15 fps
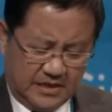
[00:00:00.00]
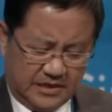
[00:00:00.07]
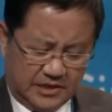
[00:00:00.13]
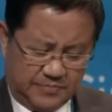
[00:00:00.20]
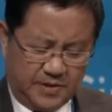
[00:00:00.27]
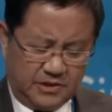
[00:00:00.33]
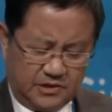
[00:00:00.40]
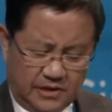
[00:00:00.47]

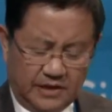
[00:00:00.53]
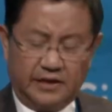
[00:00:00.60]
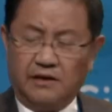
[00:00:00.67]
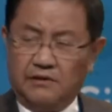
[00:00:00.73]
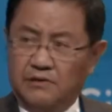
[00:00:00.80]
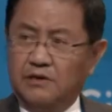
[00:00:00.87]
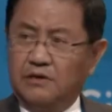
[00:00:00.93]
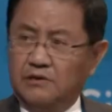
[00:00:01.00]
especially
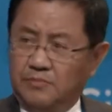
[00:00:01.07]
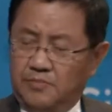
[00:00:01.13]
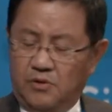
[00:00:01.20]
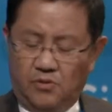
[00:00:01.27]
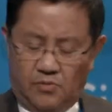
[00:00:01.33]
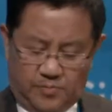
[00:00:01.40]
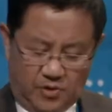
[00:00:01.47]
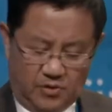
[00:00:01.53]
on the
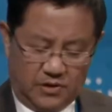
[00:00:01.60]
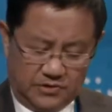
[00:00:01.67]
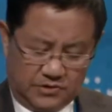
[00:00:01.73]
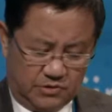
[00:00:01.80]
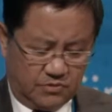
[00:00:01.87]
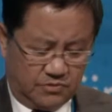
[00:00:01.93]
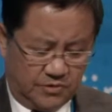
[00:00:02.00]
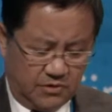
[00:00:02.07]
Polar
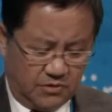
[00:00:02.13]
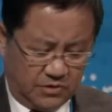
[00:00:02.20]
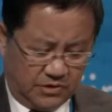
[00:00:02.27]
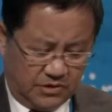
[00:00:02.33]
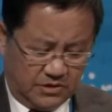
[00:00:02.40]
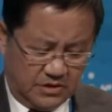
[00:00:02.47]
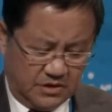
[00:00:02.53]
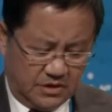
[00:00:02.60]
Silk Road
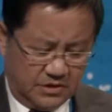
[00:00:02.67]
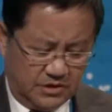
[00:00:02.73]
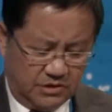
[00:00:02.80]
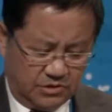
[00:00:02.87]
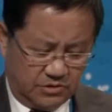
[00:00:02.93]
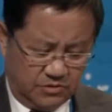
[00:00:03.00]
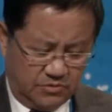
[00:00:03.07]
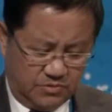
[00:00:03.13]

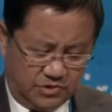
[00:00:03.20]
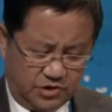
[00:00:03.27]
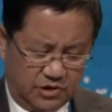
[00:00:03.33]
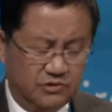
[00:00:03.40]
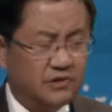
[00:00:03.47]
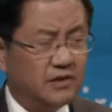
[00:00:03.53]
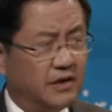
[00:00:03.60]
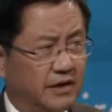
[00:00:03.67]
issue,
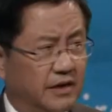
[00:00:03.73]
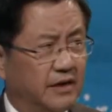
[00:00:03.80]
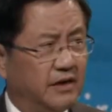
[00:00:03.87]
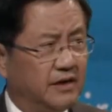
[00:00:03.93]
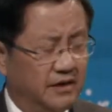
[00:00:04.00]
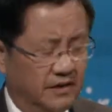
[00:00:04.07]
jointly